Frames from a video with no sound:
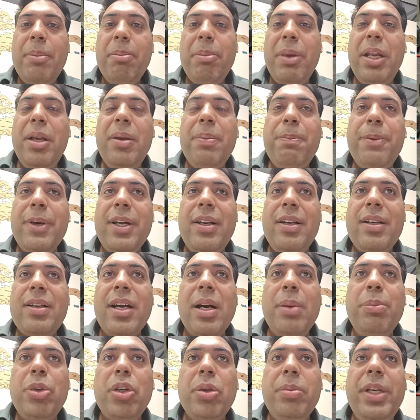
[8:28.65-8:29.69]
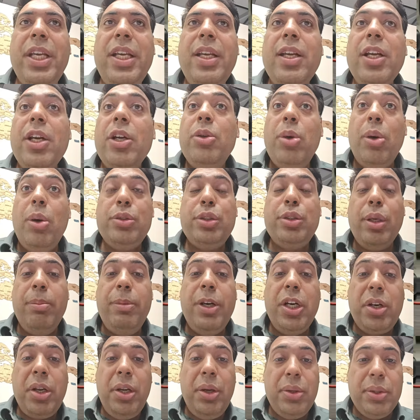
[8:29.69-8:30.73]
Many people come to me, don't
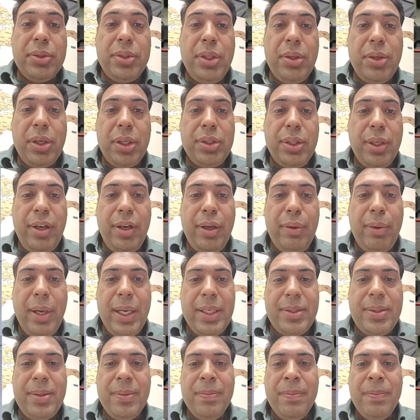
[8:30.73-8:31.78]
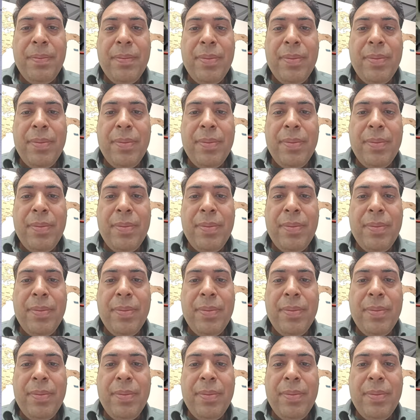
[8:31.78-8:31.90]
submit reconsideration request.